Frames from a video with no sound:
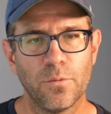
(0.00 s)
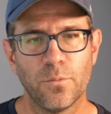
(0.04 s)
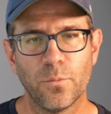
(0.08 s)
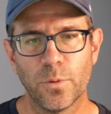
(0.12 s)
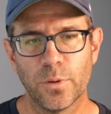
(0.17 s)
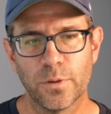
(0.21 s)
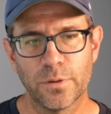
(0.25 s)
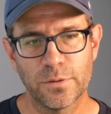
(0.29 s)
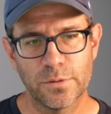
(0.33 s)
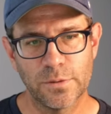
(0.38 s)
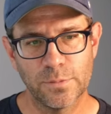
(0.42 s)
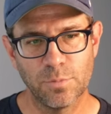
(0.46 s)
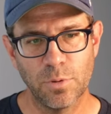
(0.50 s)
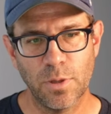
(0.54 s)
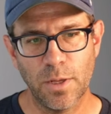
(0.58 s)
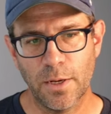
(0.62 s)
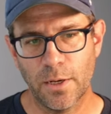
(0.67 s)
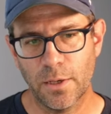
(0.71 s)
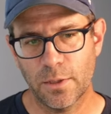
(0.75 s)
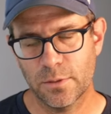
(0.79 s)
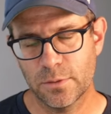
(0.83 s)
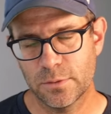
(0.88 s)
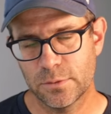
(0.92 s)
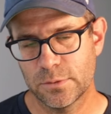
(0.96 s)
with
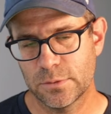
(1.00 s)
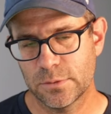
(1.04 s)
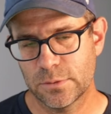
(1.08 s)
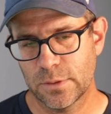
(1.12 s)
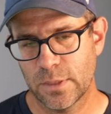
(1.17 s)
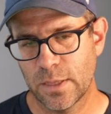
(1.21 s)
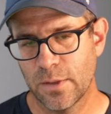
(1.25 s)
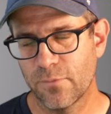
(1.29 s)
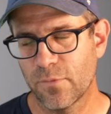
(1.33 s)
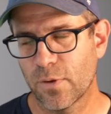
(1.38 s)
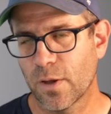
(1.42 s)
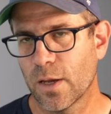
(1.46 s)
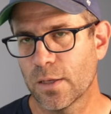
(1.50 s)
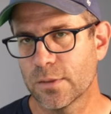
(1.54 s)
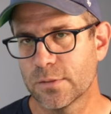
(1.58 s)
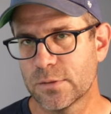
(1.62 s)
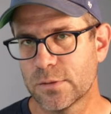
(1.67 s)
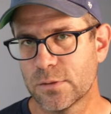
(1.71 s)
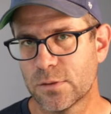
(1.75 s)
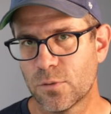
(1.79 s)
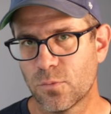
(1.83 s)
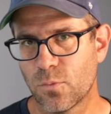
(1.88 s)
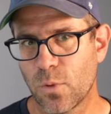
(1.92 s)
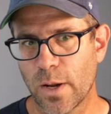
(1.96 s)
dplyr giving
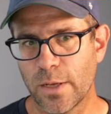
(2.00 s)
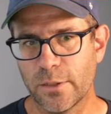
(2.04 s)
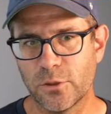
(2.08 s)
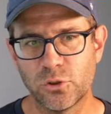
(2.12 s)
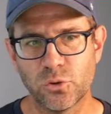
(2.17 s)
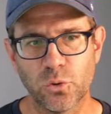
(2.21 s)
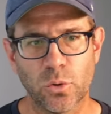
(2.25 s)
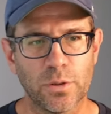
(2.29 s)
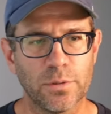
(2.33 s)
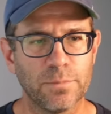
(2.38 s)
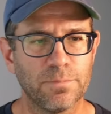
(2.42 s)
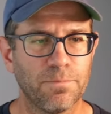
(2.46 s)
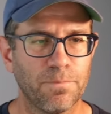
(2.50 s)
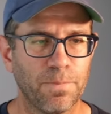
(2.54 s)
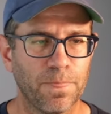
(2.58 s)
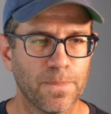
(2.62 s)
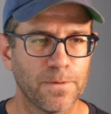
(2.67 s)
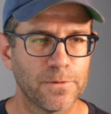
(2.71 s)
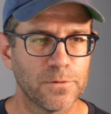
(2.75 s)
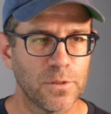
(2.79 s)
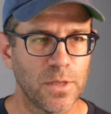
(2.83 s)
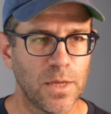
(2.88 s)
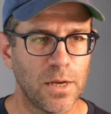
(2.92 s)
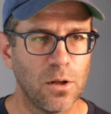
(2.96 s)
us the right join.
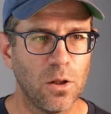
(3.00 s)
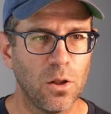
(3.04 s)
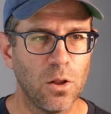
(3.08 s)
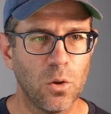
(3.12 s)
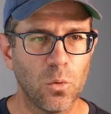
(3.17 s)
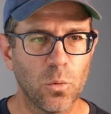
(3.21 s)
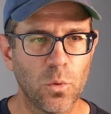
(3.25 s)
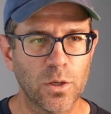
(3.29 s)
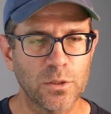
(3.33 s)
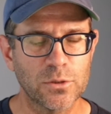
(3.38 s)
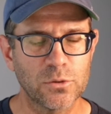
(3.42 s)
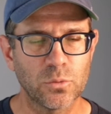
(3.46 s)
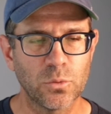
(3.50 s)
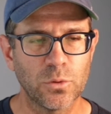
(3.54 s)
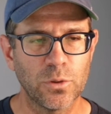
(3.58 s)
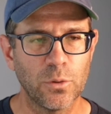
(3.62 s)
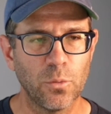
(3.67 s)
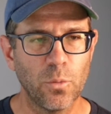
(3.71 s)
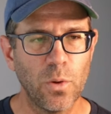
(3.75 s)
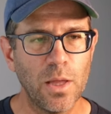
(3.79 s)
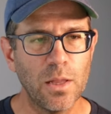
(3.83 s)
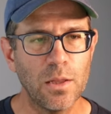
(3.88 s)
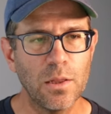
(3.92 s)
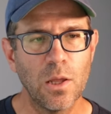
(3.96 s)
So that all works really
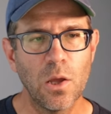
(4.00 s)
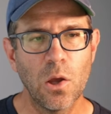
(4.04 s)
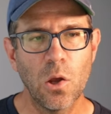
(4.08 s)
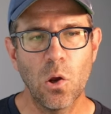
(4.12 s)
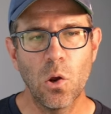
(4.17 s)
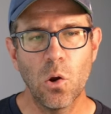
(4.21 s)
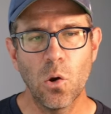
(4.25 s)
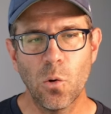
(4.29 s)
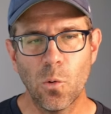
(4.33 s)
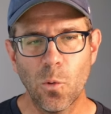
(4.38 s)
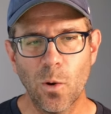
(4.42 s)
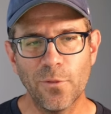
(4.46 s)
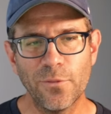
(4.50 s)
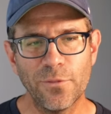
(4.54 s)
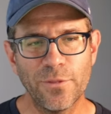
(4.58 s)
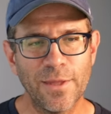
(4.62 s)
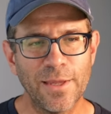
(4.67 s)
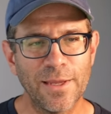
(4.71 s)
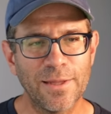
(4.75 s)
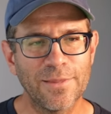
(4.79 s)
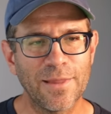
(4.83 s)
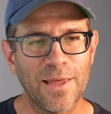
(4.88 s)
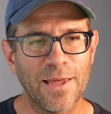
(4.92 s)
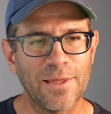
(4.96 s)
well. One
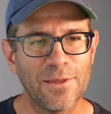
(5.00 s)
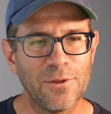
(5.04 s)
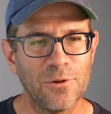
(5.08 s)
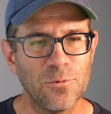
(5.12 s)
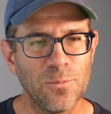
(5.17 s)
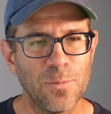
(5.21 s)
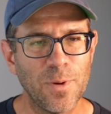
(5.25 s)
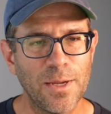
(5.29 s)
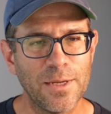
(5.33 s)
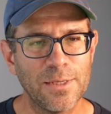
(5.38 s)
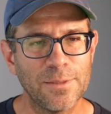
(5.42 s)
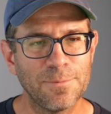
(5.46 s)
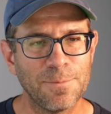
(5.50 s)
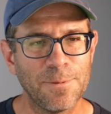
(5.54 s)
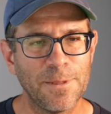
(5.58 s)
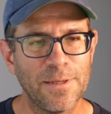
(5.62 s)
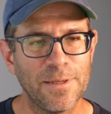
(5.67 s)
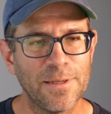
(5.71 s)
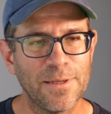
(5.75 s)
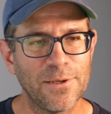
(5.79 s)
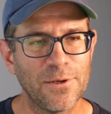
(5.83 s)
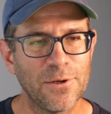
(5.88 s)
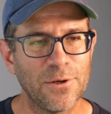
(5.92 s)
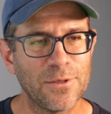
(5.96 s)
thing that you might
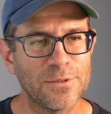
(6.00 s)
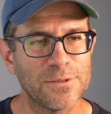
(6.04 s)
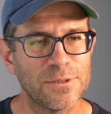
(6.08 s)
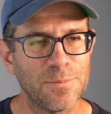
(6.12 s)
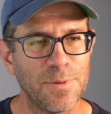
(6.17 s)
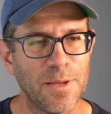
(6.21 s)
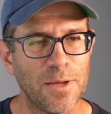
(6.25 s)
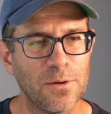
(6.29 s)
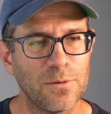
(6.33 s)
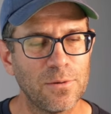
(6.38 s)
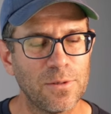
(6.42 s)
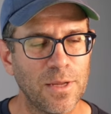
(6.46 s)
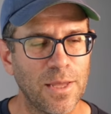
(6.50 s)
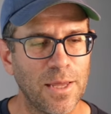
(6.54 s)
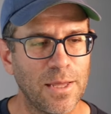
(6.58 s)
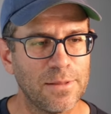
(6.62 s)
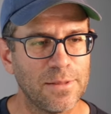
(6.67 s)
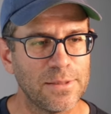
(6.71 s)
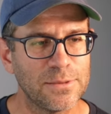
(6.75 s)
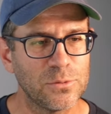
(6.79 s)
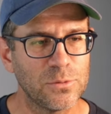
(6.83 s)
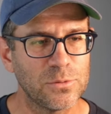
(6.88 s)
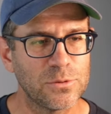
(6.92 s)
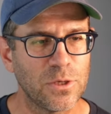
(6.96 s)
be curious about,
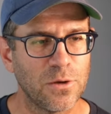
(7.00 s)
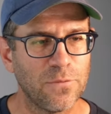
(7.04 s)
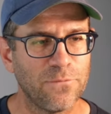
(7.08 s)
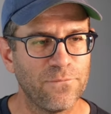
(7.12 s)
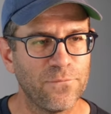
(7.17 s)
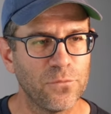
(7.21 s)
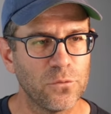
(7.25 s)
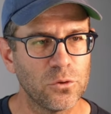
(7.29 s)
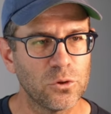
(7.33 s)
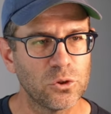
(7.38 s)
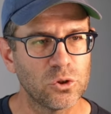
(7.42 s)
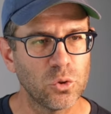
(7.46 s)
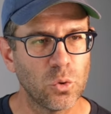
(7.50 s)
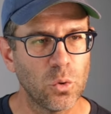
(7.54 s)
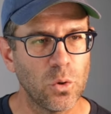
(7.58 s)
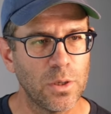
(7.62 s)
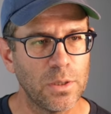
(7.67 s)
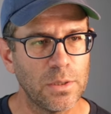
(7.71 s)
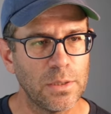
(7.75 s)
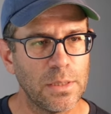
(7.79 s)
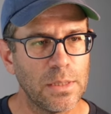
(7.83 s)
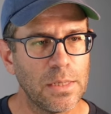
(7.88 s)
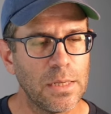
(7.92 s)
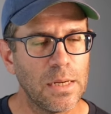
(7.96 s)
again, this was our full
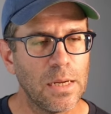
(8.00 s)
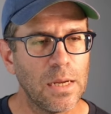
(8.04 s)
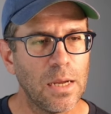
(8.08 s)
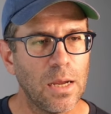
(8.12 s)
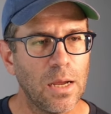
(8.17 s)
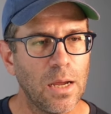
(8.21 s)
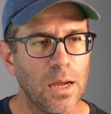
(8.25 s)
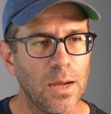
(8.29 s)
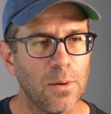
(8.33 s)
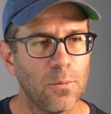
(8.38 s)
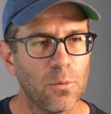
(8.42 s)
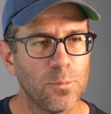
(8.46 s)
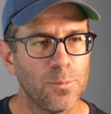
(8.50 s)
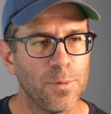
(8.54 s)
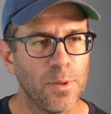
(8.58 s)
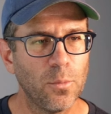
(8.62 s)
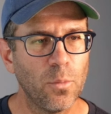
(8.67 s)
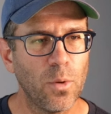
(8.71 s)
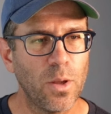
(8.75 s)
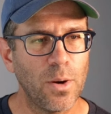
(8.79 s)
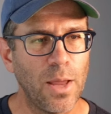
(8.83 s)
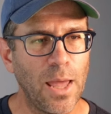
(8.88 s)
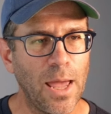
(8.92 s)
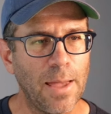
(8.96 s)
join, uh, would be
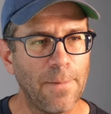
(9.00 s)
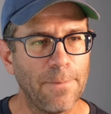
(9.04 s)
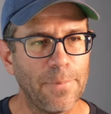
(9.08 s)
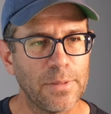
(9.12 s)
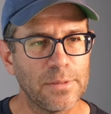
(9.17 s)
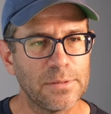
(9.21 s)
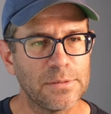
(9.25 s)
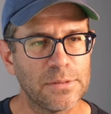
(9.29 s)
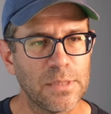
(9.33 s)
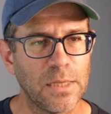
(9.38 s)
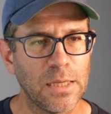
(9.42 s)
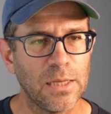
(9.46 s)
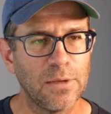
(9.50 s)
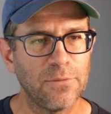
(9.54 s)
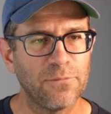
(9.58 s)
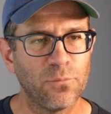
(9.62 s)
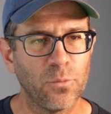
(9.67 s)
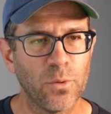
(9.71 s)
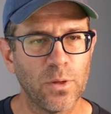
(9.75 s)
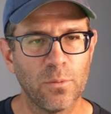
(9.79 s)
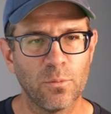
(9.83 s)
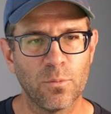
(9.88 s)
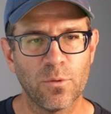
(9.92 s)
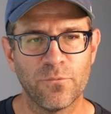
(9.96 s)
what happens if
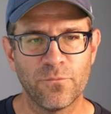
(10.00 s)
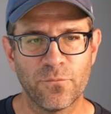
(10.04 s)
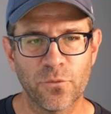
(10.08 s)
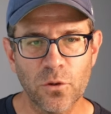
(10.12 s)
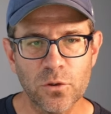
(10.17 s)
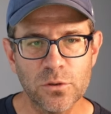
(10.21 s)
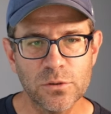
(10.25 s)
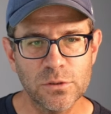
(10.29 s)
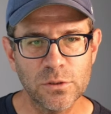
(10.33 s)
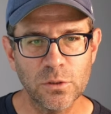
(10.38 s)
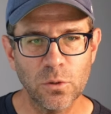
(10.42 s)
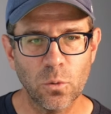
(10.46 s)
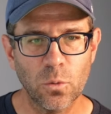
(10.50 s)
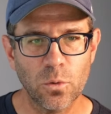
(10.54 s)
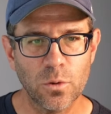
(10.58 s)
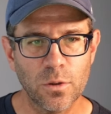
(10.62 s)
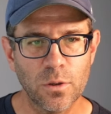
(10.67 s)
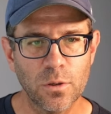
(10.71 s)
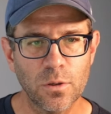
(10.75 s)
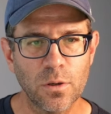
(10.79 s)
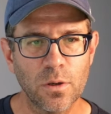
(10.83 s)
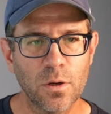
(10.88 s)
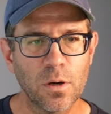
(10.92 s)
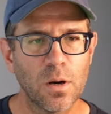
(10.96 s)
we reverse the
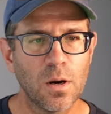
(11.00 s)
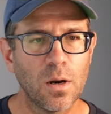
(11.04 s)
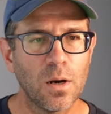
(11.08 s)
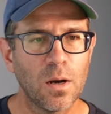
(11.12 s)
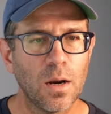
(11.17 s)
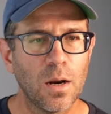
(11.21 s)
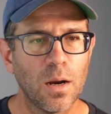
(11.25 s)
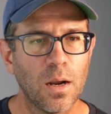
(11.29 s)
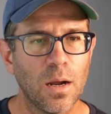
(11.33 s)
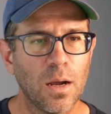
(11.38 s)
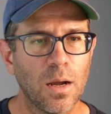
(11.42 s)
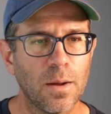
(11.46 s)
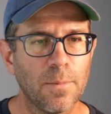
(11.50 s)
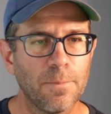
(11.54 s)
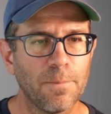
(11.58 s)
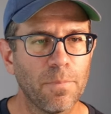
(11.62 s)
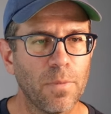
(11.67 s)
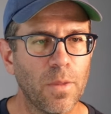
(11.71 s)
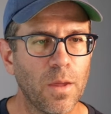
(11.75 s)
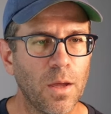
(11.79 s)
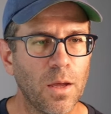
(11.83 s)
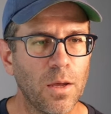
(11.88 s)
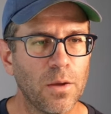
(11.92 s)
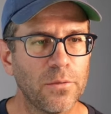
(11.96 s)
order
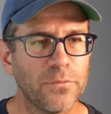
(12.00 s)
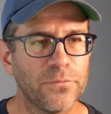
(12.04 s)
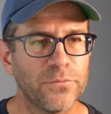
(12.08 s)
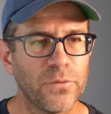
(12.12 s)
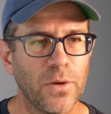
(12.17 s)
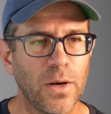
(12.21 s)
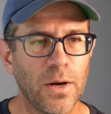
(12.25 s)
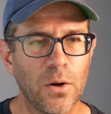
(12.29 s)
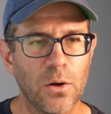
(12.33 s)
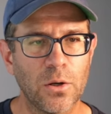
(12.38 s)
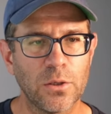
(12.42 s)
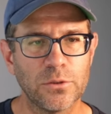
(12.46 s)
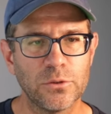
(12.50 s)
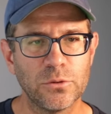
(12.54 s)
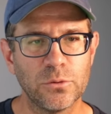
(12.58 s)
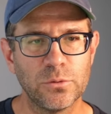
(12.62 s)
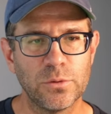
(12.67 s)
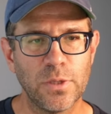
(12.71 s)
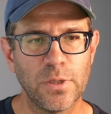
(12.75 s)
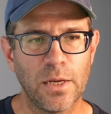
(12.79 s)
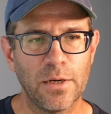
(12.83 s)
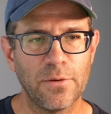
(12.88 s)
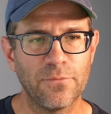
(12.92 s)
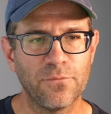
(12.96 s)
um, of our two
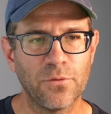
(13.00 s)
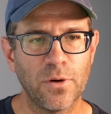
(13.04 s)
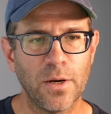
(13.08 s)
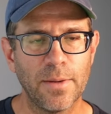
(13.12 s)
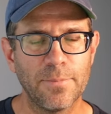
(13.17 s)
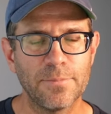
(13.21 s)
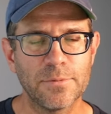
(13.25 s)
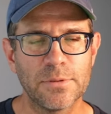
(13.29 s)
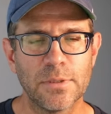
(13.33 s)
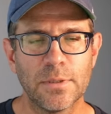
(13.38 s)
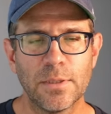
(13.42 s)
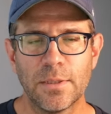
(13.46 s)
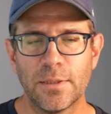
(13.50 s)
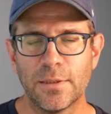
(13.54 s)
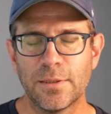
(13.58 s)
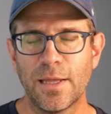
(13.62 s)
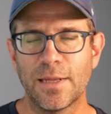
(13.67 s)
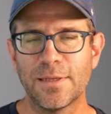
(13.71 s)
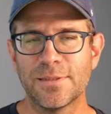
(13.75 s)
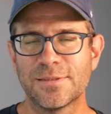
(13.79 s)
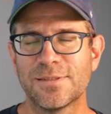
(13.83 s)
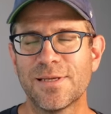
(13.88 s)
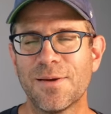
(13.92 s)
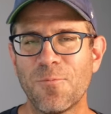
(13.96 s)
data frames.
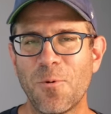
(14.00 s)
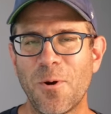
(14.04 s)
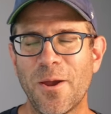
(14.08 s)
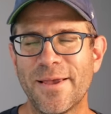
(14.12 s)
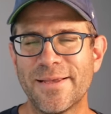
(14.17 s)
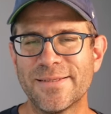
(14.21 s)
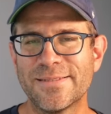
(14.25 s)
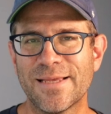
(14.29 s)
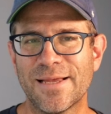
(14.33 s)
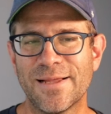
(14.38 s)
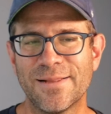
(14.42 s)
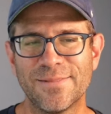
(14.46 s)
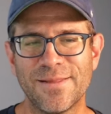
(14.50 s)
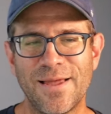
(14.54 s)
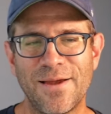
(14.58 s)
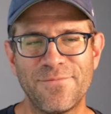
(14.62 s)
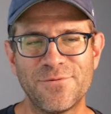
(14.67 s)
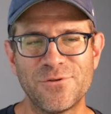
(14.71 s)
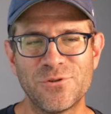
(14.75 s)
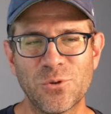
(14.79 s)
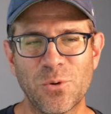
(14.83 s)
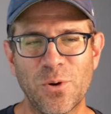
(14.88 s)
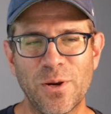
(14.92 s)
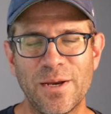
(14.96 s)
That in some ways, a
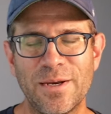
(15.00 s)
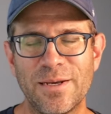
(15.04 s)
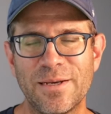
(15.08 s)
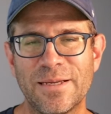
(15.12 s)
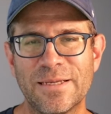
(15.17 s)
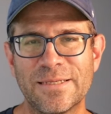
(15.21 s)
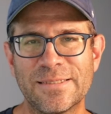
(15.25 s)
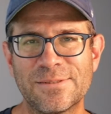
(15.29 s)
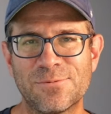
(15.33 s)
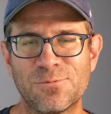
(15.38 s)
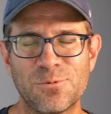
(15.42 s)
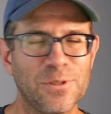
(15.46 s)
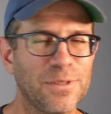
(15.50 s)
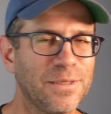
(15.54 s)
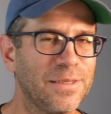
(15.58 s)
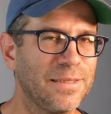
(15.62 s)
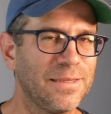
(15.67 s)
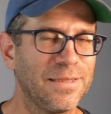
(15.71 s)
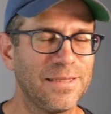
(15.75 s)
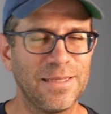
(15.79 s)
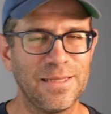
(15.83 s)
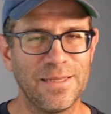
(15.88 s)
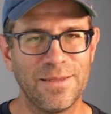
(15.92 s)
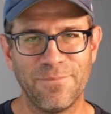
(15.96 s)
left join is really
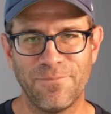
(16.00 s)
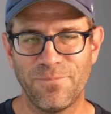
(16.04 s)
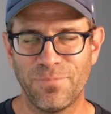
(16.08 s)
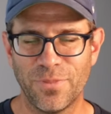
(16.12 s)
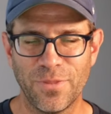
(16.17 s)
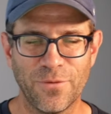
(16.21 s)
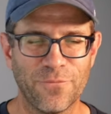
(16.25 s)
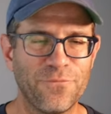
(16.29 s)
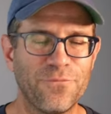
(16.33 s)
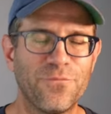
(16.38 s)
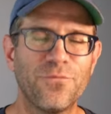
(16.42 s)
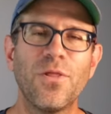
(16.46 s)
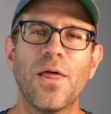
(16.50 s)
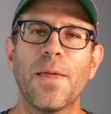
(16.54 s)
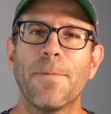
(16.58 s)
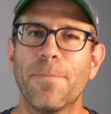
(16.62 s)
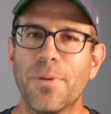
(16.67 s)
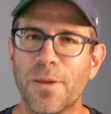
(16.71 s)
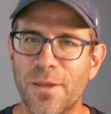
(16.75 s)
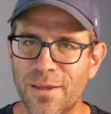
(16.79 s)
the, the flip